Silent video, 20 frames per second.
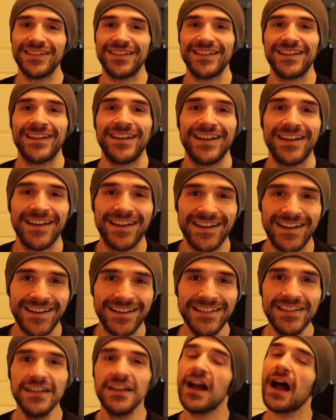
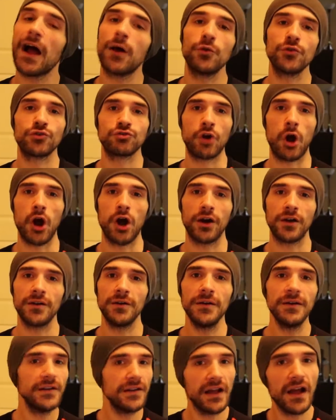I was wrong.
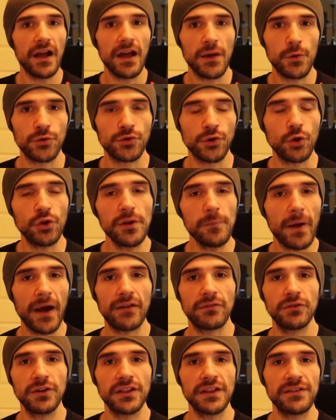It was only by
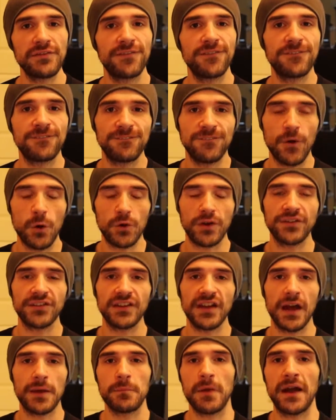really
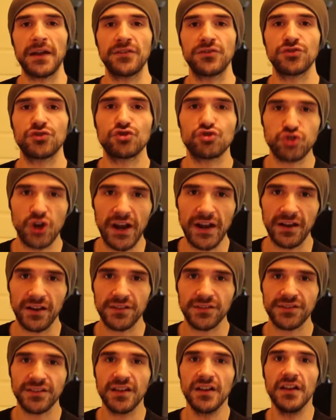focusing on my
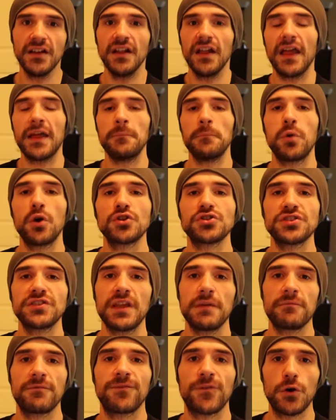strengths and pushing
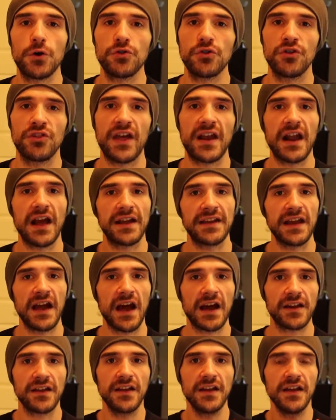them further that I
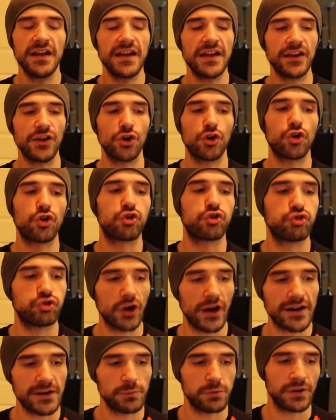got
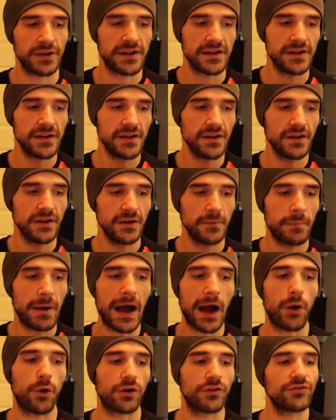incredibly
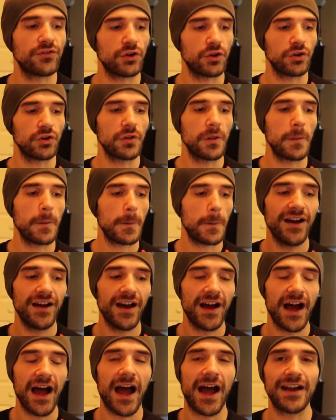powerful.
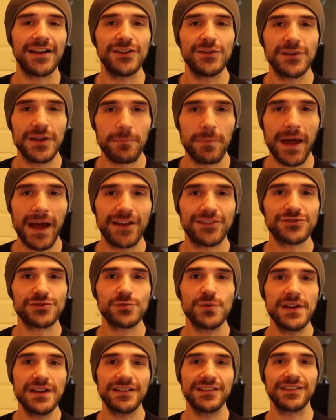How do you get past
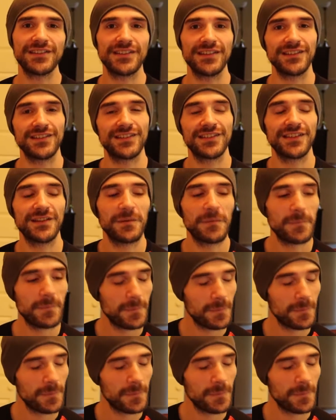your weaknesses?